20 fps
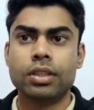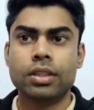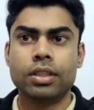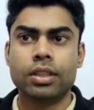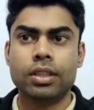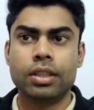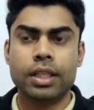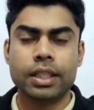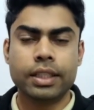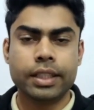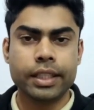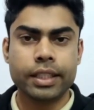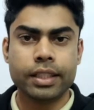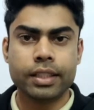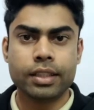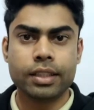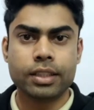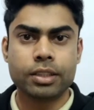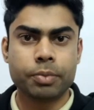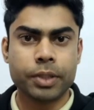
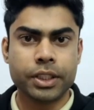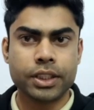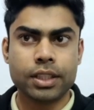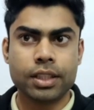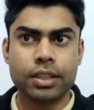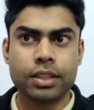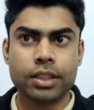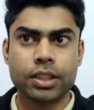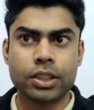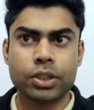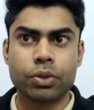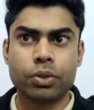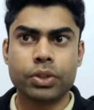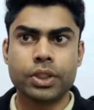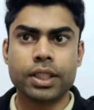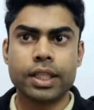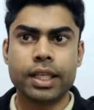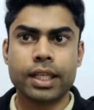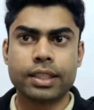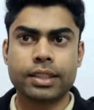Nothing special in this question
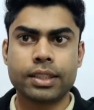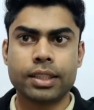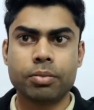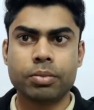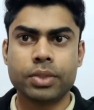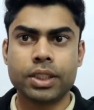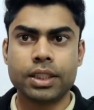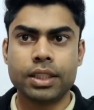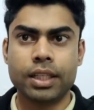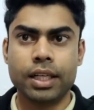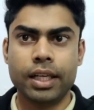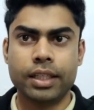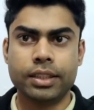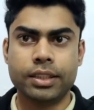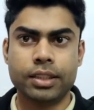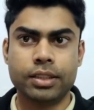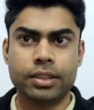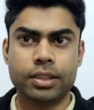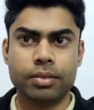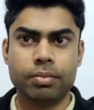except this
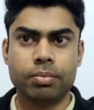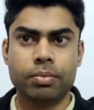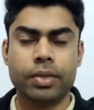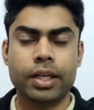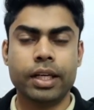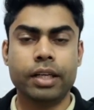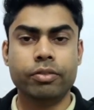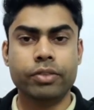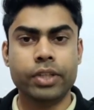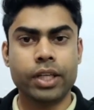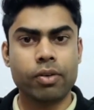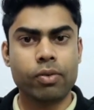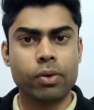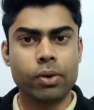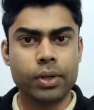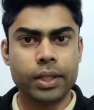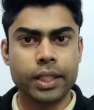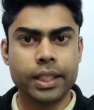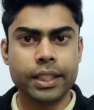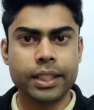relationship, and we have
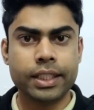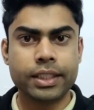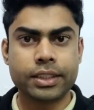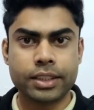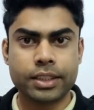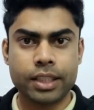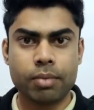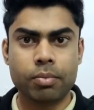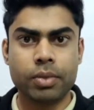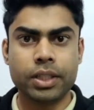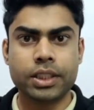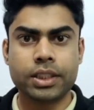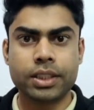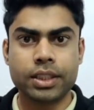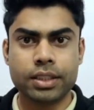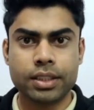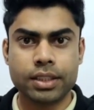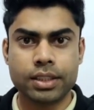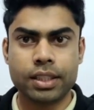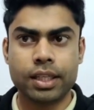already established
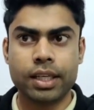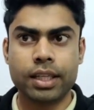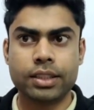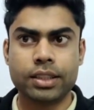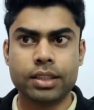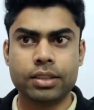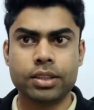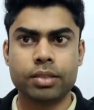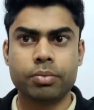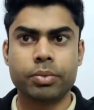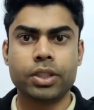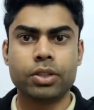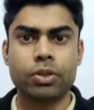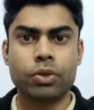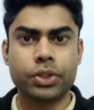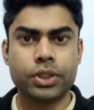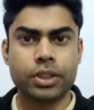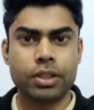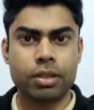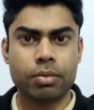this relationship in
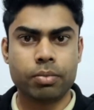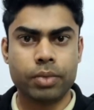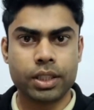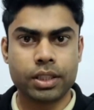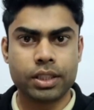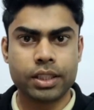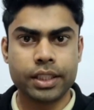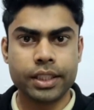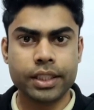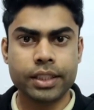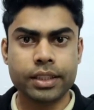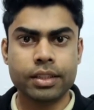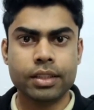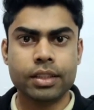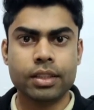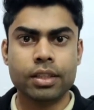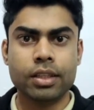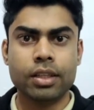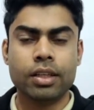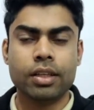question number 3,
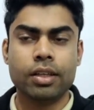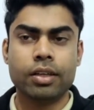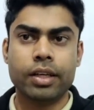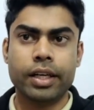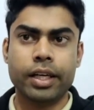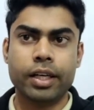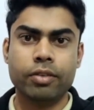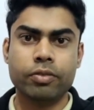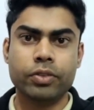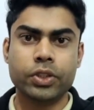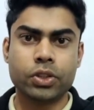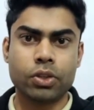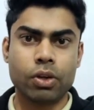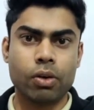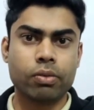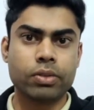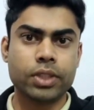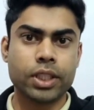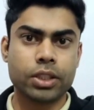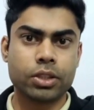and we
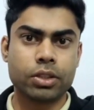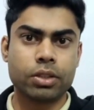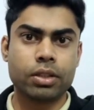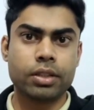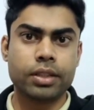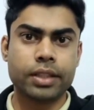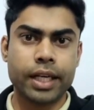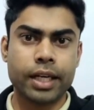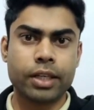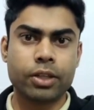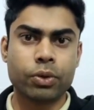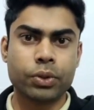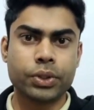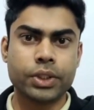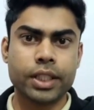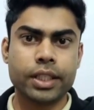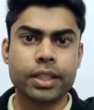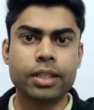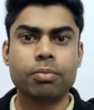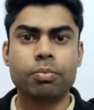solved that question
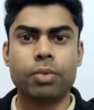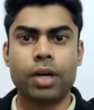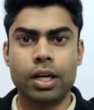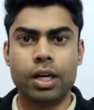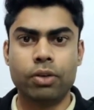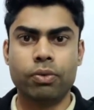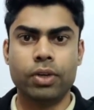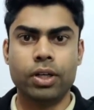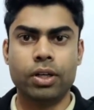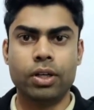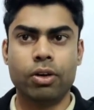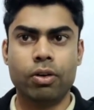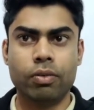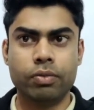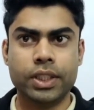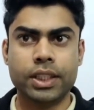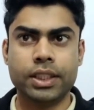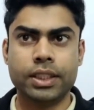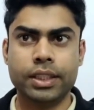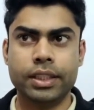in part 1 of this
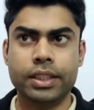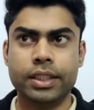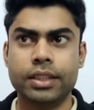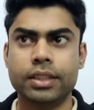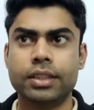series.